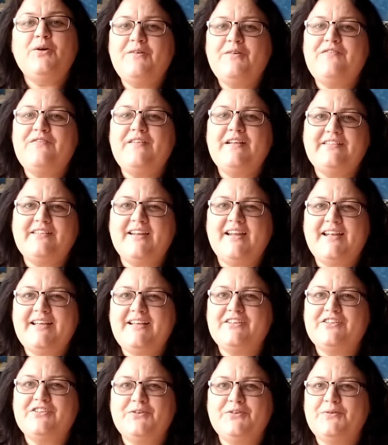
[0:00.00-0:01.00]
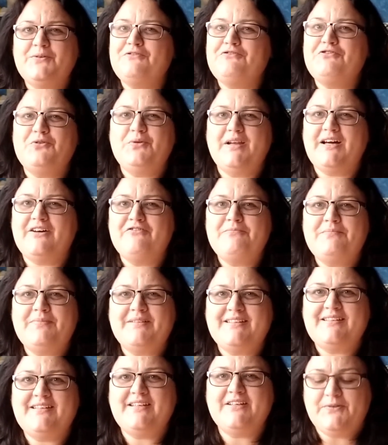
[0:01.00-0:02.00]
a fling's going to lead to a true love, but
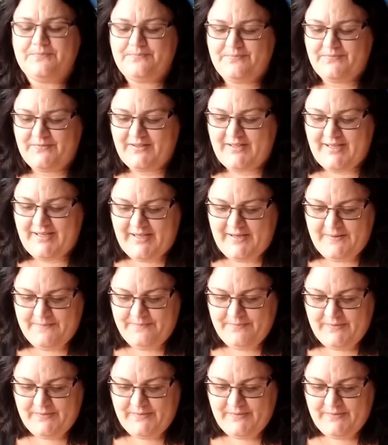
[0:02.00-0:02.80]
still, okay?